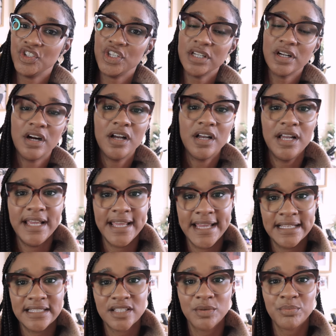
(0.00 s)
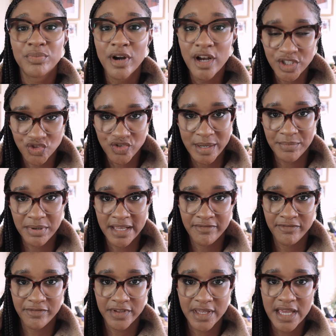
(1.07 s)
She cut her hair to bra strap
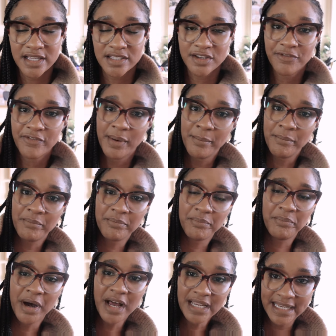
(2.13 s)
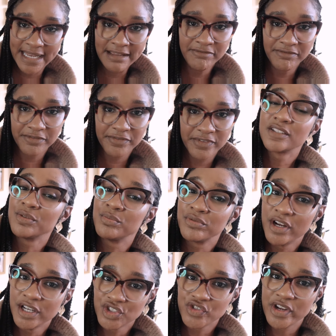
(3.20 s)
length. So from butt length to
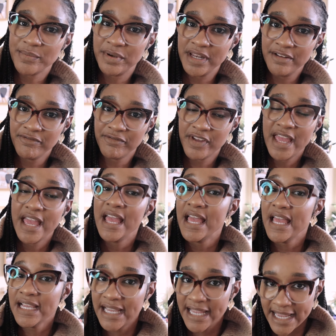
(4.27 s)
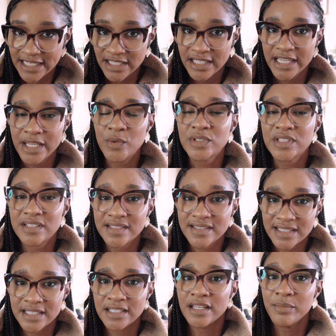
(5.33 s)
bra strap length, again, it was
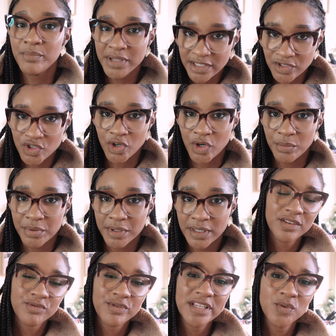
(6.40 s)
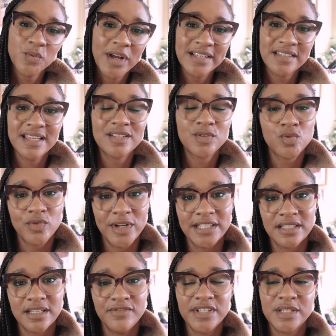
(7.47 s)
considered a big chop. The reason why I say it's all
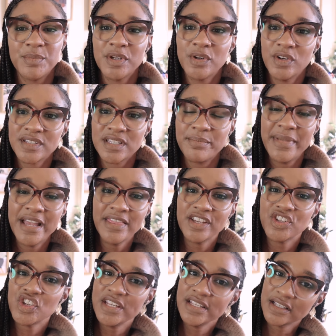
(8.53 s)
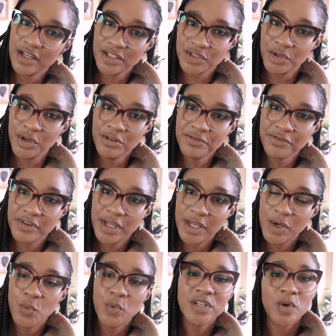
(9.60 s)
relative is because the amount that she's cut off
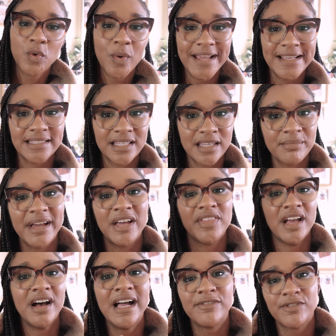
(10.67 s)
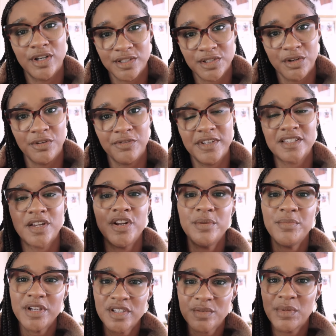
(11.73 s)
would equate to the amount that I've cut off. It's
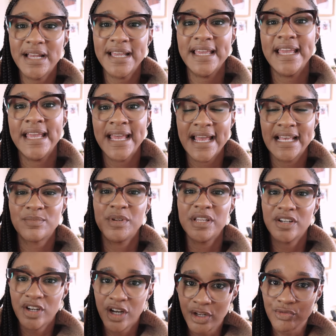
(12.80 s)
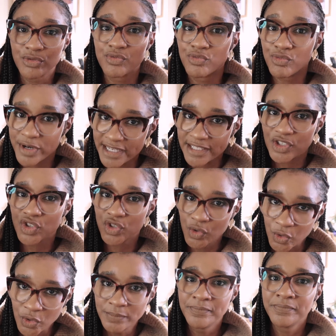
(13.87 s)
only because my hair has been cut really
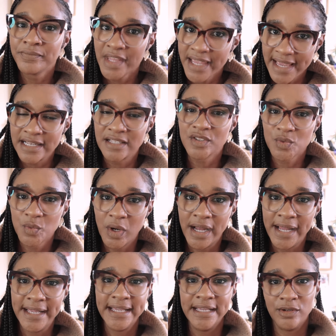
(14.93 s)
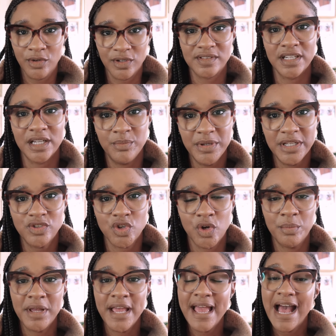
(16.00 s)
short, hence why it looks like a big
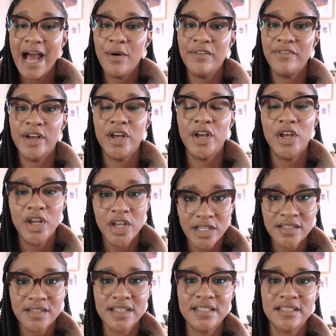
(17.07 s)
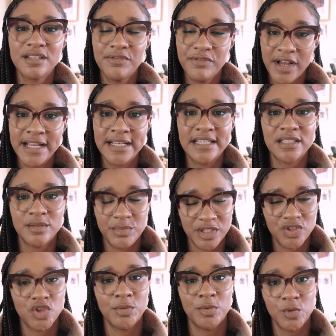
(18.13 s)
chop. However, hers is defined as a
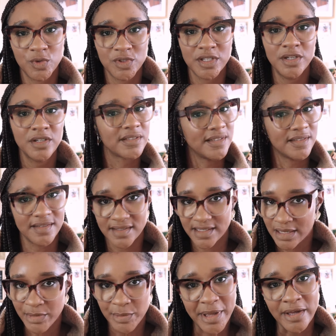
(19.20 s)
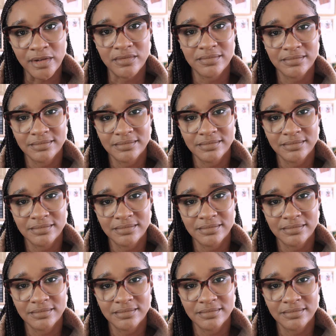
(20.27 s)
big chop also because it's the same amount.